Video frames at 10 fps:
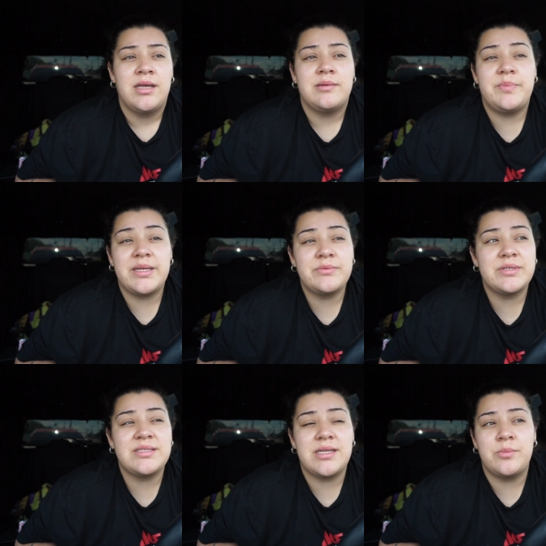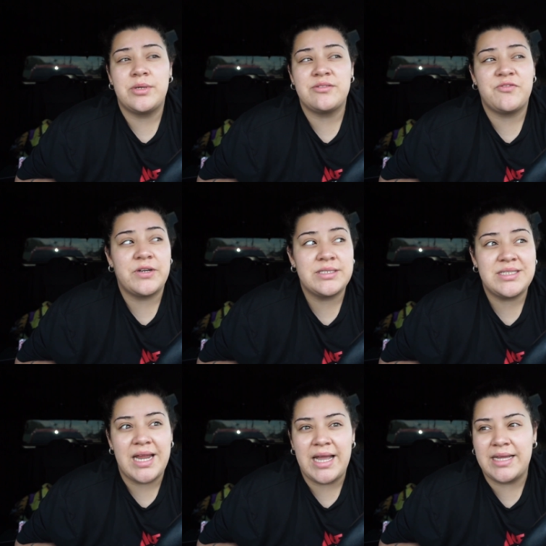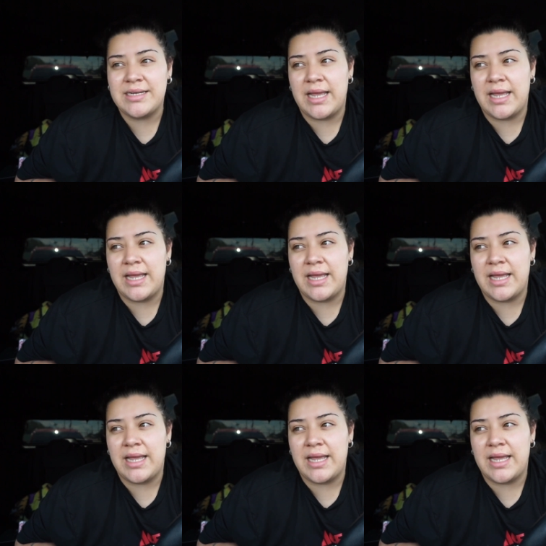been with someone firsthand,